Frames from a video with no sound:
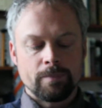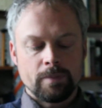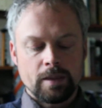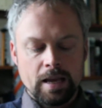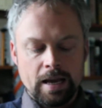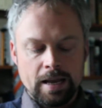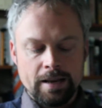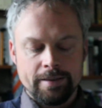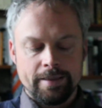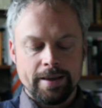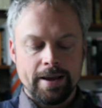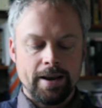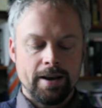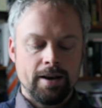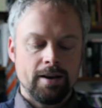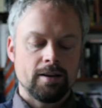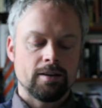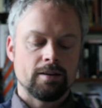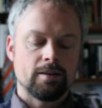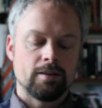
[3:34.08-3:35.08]
and
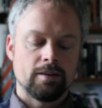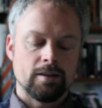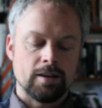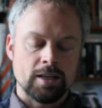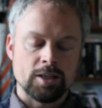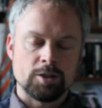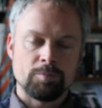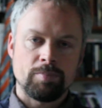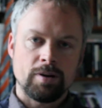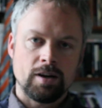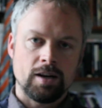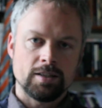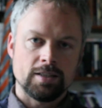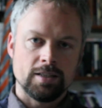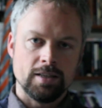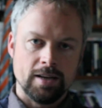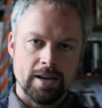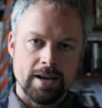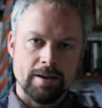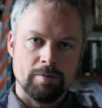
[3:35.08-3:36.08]
then his
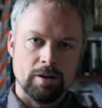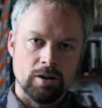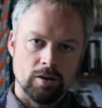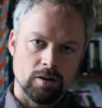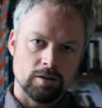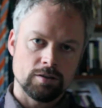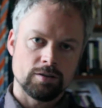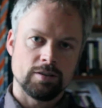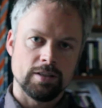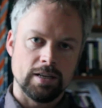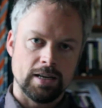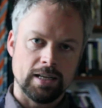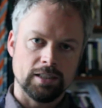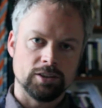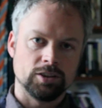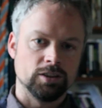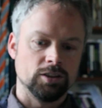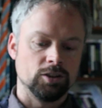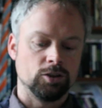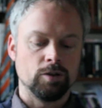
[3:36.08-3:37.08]
party, Labour, lost the
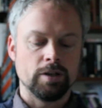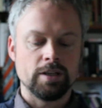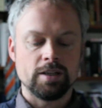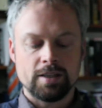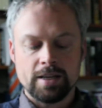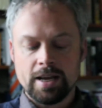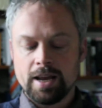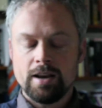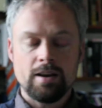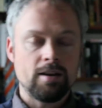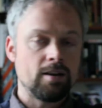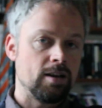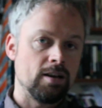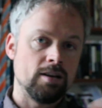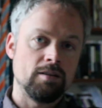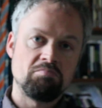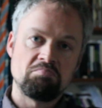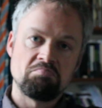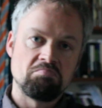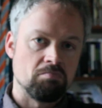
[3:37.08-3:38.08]
election in 2010,
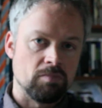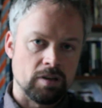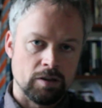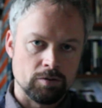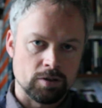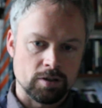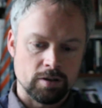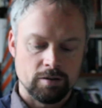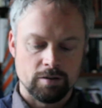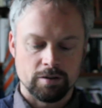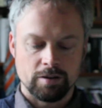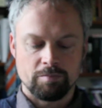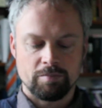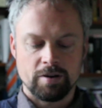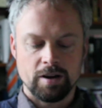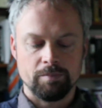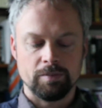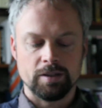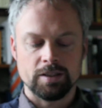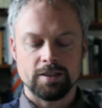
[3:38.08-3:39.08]
and he was no longer
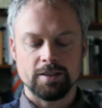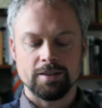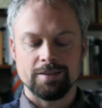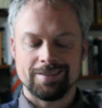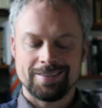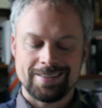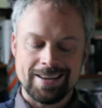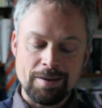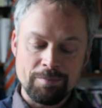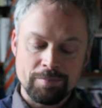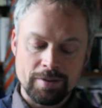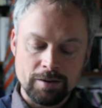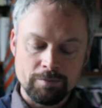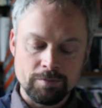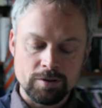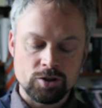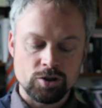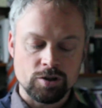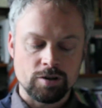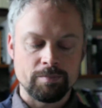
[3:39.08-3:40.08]
Prime Minister. Same thing
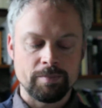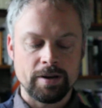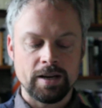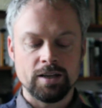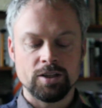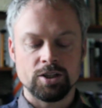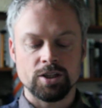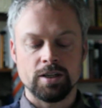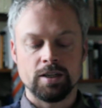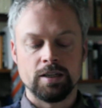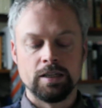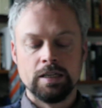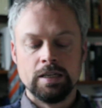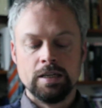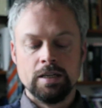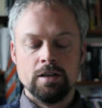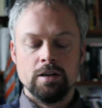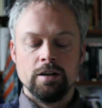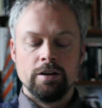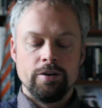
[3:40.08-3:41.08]
with John Major.
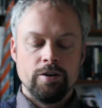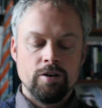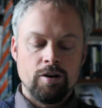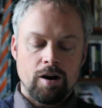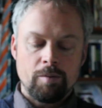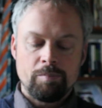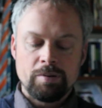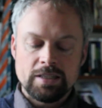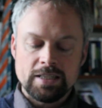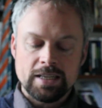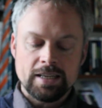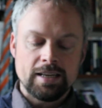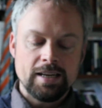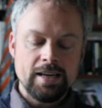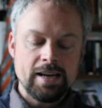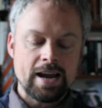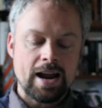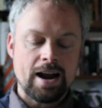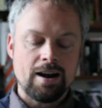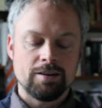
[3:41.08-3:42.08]
Not a particularly
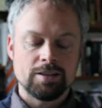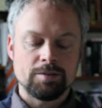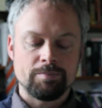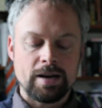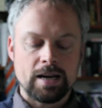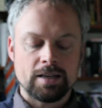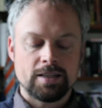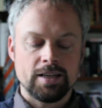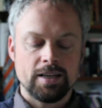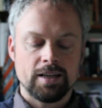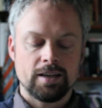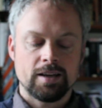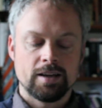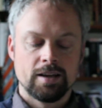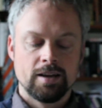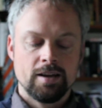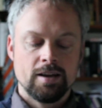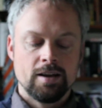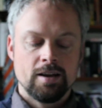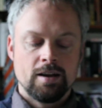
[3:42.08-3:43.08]
charismatic
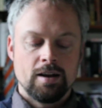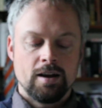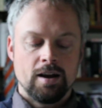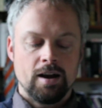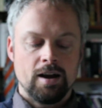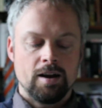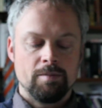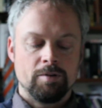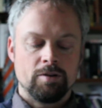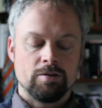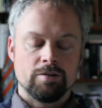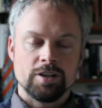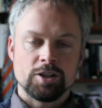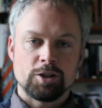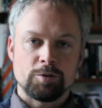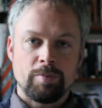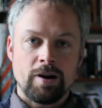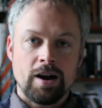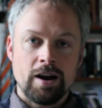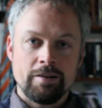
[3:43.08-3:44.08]
or
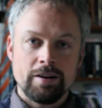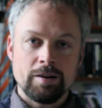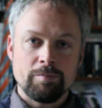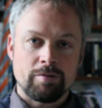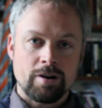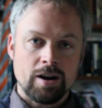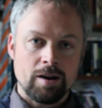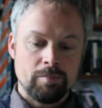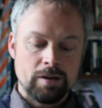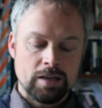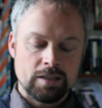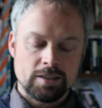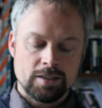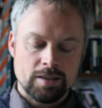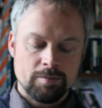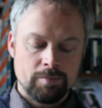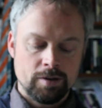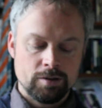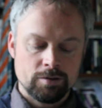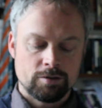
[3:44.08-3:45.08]
inspiring Prime Minister,
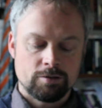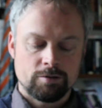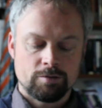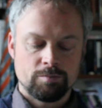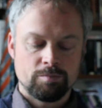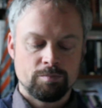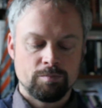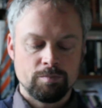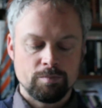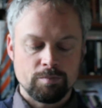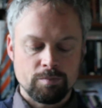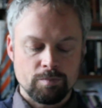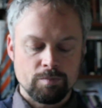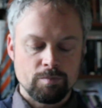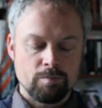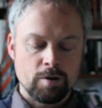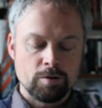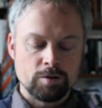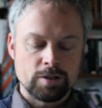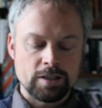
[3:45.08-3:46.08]

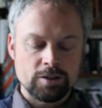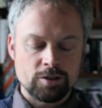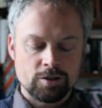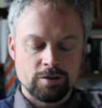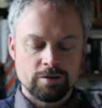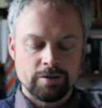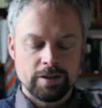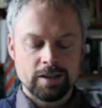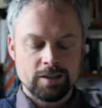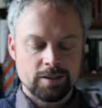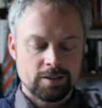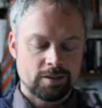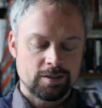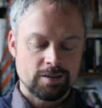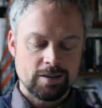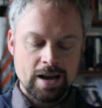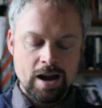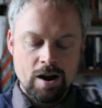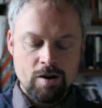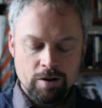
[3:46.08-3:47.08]
most historians
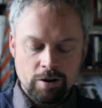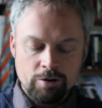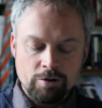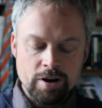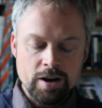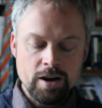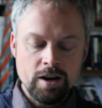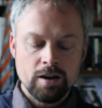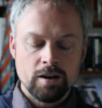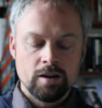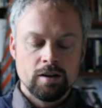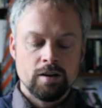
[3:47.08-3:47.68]
now agree.